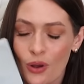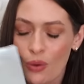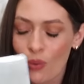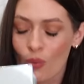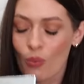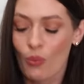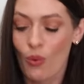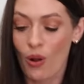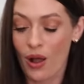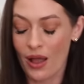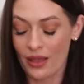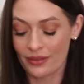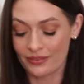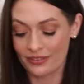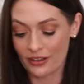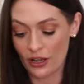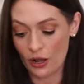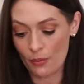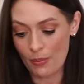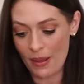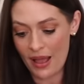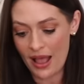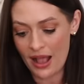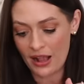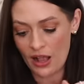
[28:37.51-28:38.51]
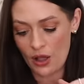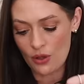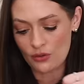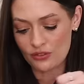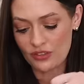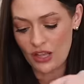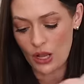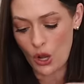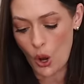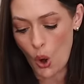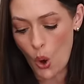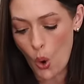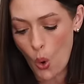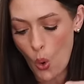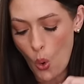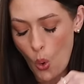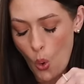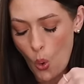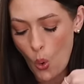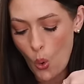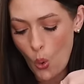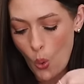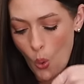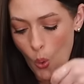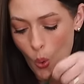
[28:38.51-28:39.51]
YSL bag, I was like,
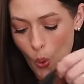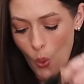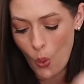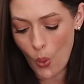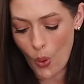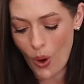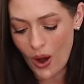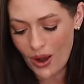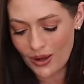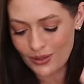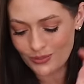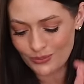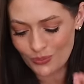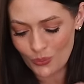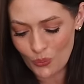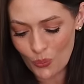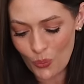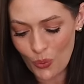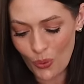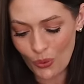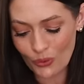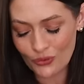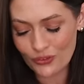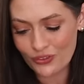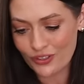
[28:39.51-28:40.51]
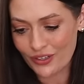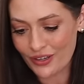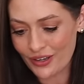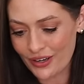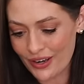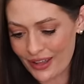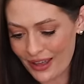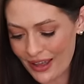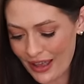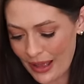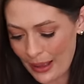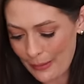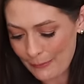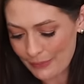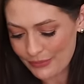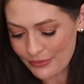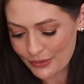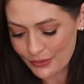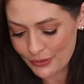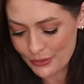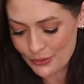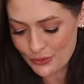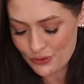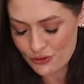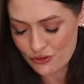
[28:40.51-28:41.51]
oh, what an
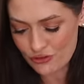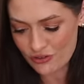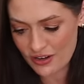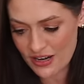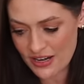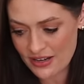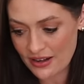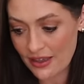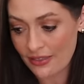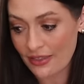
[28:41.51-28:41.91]
absolute treat.